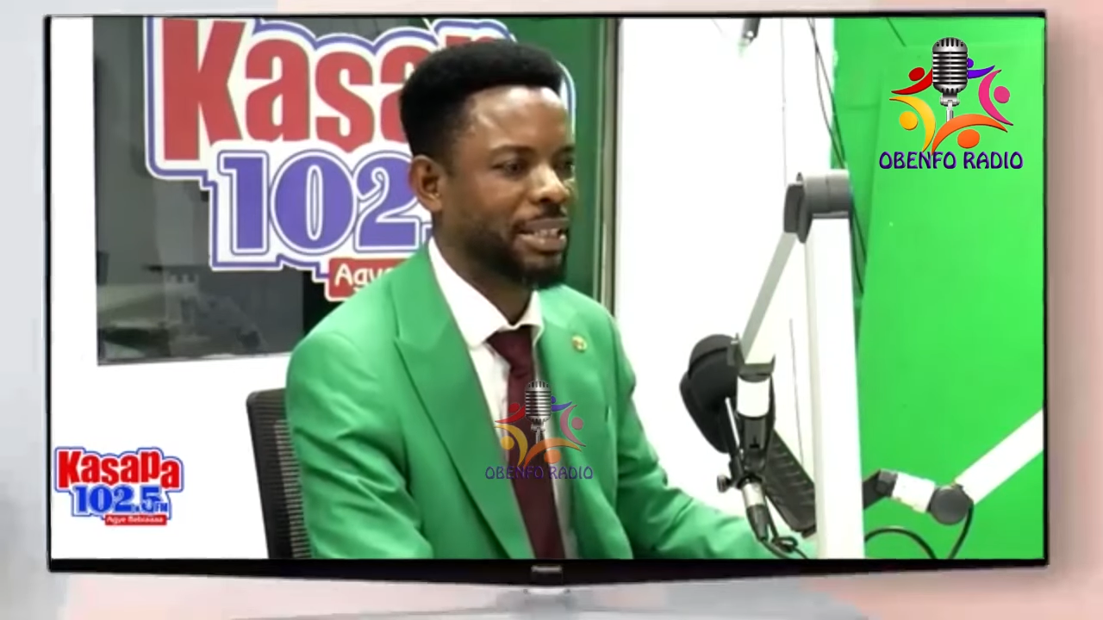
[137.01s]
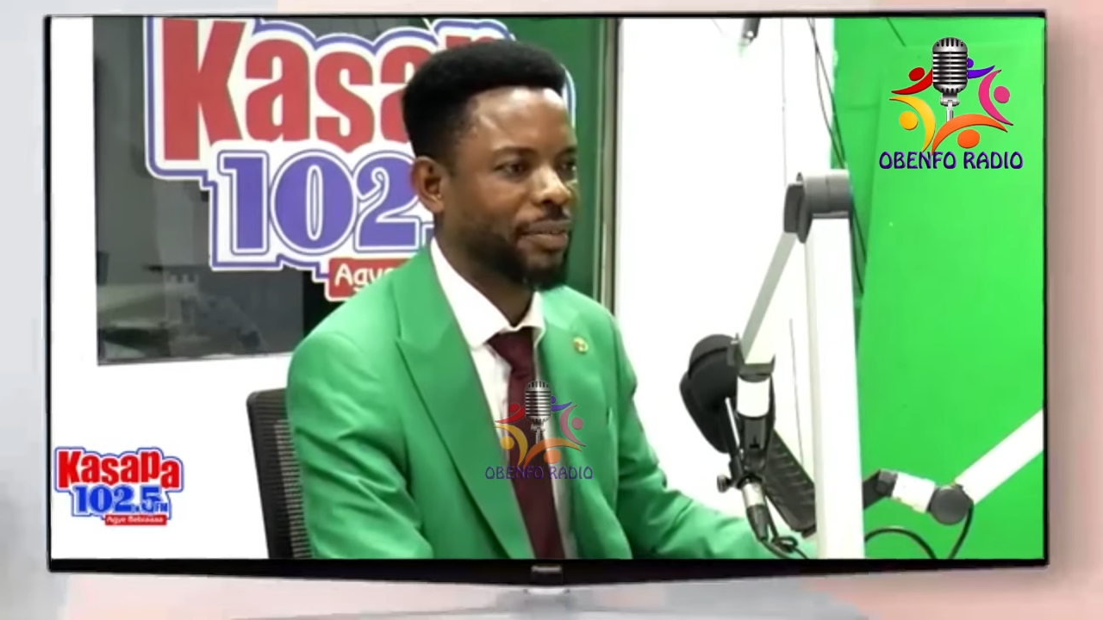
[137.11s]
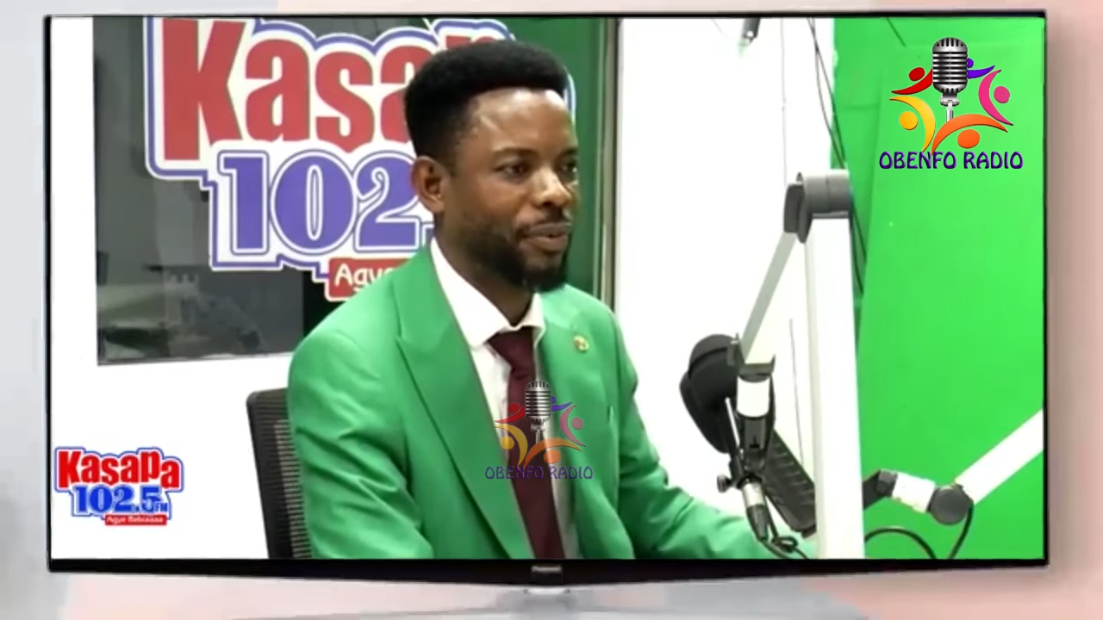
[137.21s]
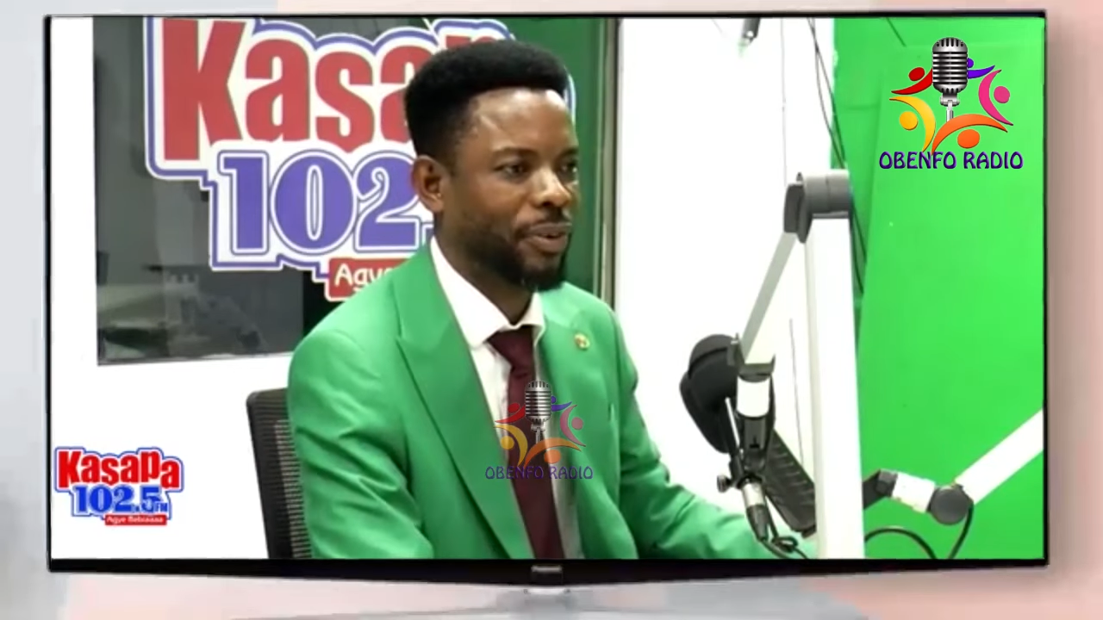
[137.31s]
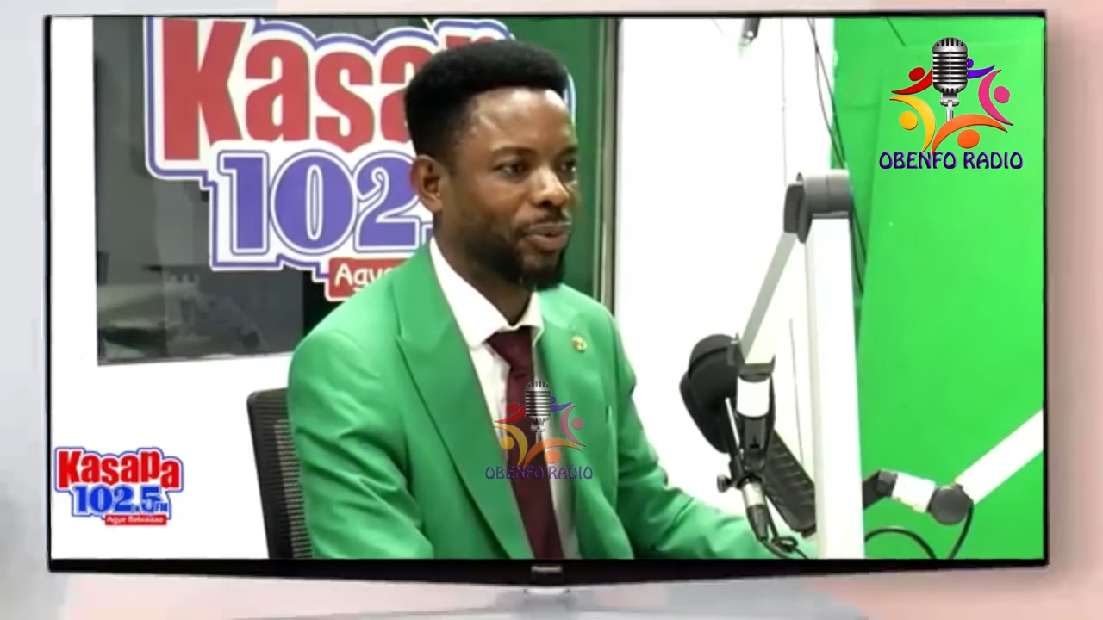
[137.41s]

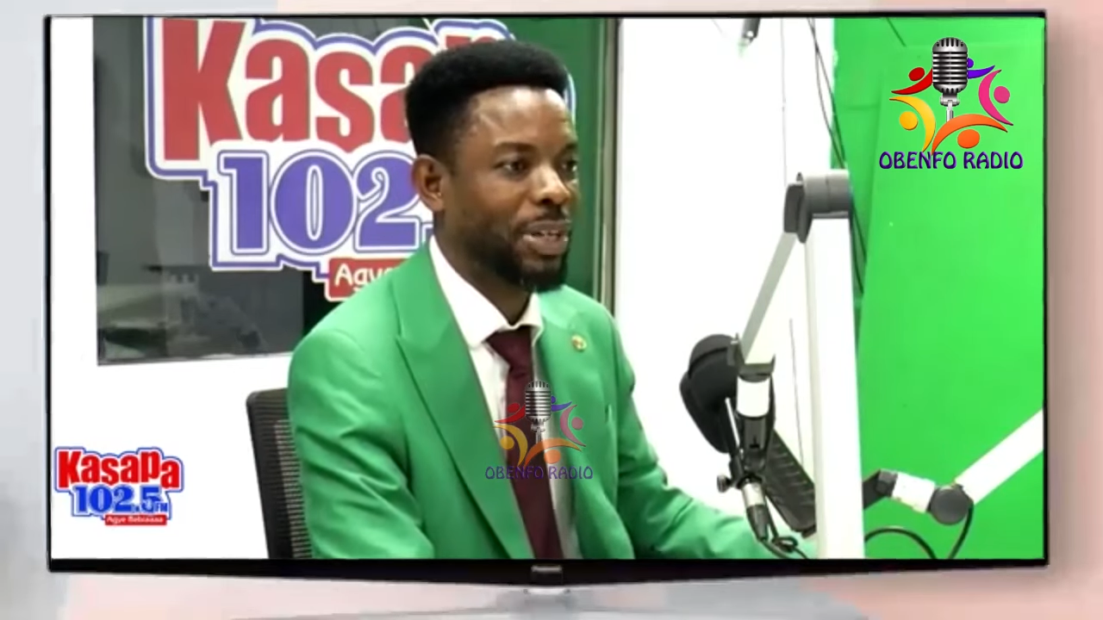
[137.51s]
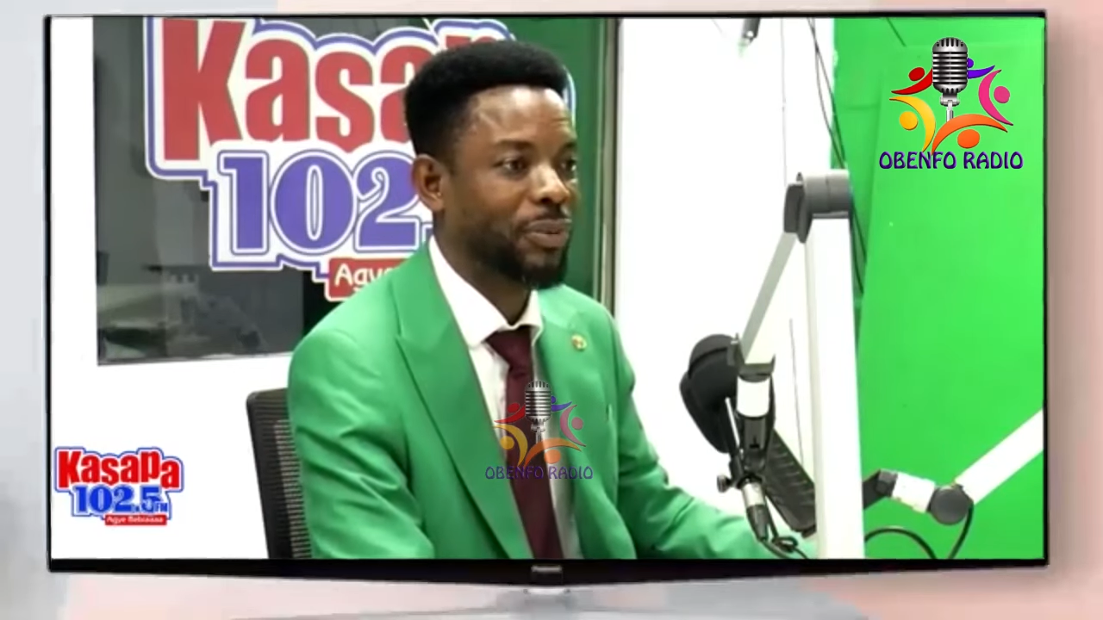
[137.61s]
for twenty